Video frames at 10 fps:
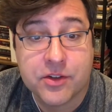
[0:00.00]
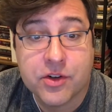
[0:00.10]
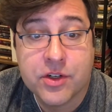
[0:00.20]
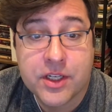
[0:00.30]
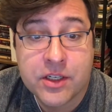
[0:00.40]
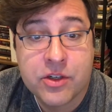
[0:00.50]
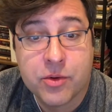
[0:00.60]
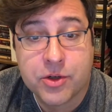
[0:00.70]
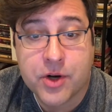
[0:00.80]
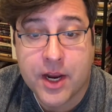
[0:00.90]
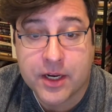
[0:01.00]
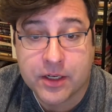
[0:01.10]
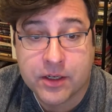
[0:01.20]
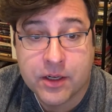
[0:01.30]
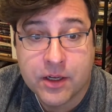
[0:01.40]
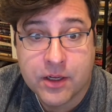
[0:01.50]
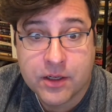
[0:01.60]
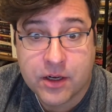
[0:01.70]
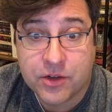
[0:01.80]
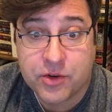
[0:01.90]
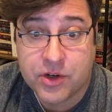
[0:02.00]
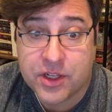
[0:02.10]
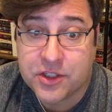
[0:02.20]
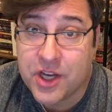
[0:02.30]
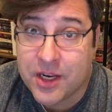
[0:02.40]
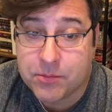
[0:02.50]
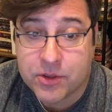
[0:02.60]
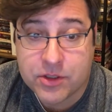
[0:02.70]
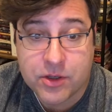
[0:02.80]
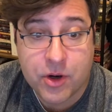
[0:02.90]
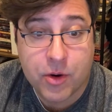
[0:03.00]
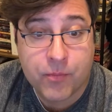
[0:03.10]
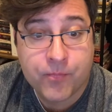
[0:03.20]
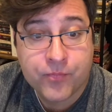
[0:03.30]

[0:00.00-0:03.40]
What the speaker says: turned into a dragon, under an enchantment, you know."